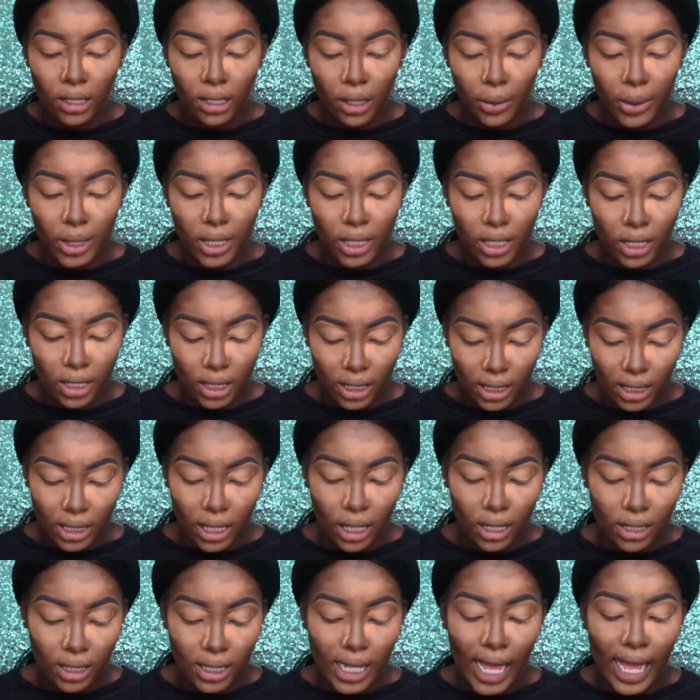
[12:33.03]
So it's
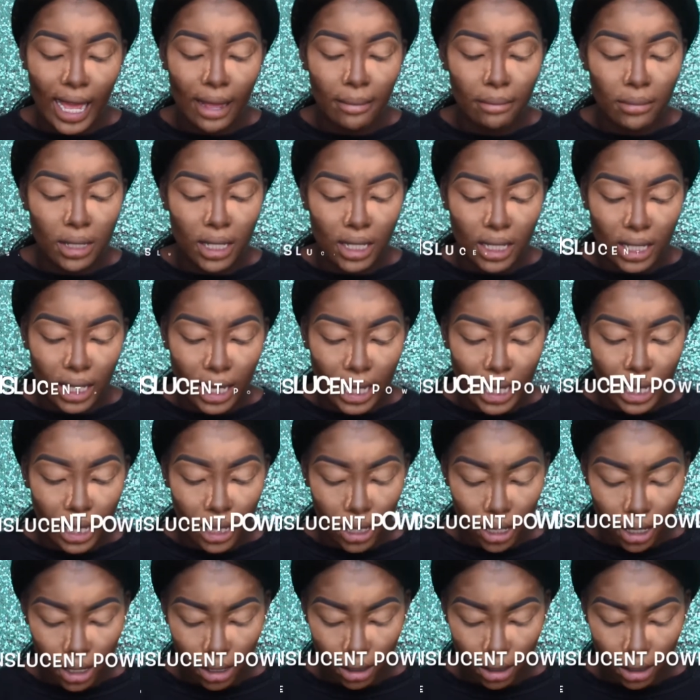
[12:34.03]
the same Sleek.